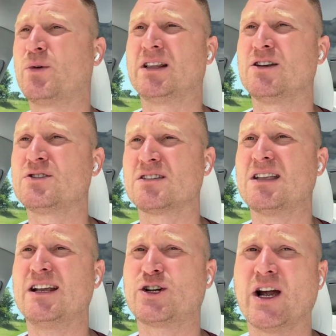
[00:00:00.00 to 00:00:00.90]
Everyone
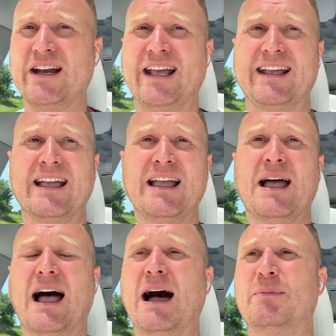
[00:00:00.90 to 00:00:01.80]
loses day trading,
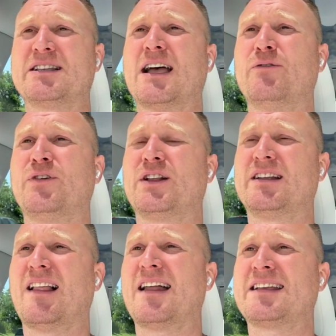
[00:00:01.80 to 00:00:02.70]
but it's
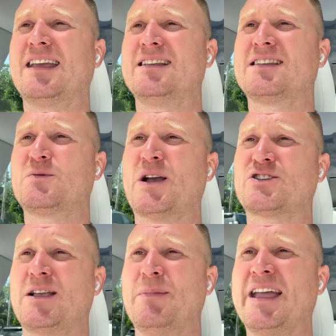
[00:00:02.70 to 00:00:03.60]
helpful in a lot of kids,
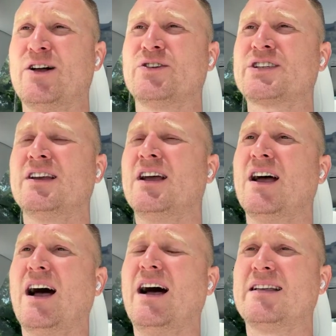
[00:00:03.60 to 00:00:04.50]
especially males,
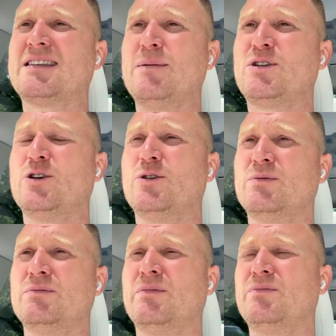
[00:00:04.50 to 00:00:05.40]
seem
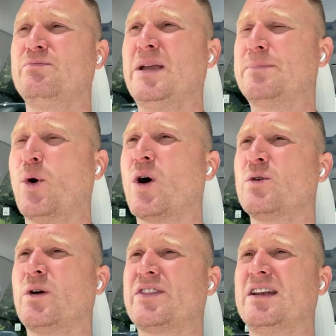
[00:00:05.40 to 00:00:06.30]
to be
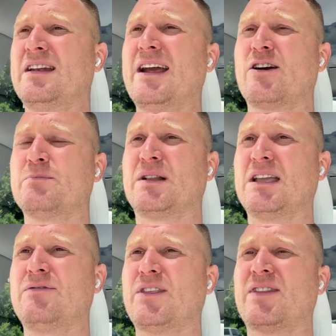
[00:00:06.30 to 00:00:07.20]
born with an inherent
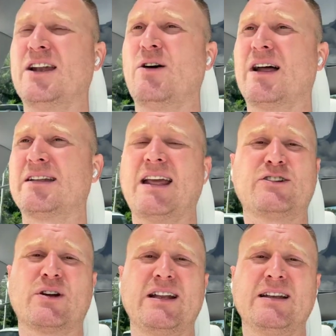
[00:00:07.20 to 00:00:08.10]
belief that they know how to
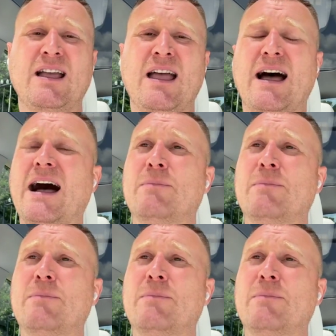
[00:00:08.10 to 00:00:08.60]
day trade.